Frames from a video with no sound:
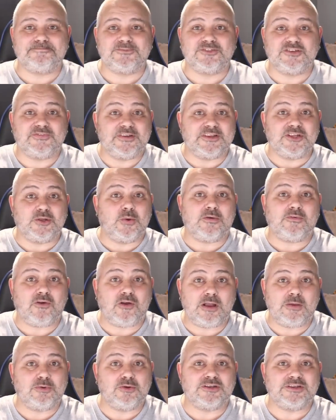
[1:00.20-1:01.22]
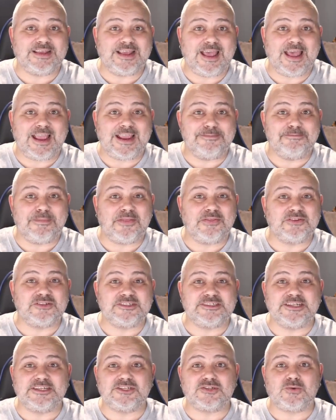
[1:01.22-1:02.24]
Do you think you or I would get a month's
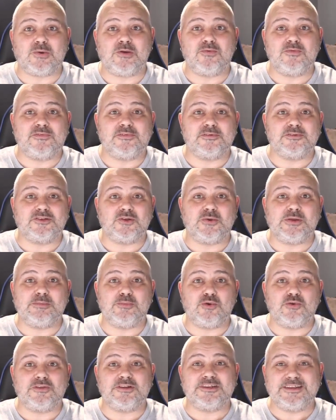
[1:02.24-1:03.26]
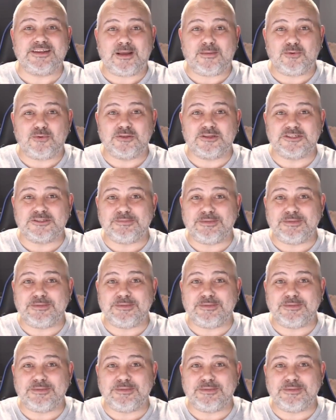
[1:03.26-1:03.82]
disqual for doing more than double the